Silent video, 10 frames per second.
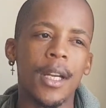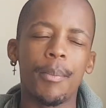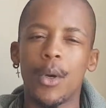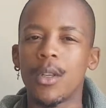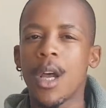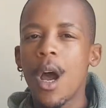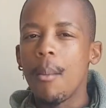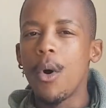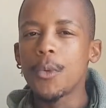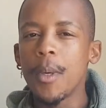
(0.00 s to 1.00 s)
because
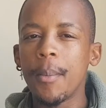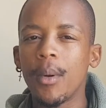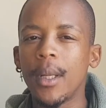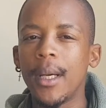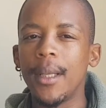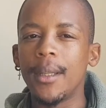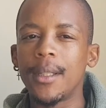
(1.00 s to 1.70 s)
most people in the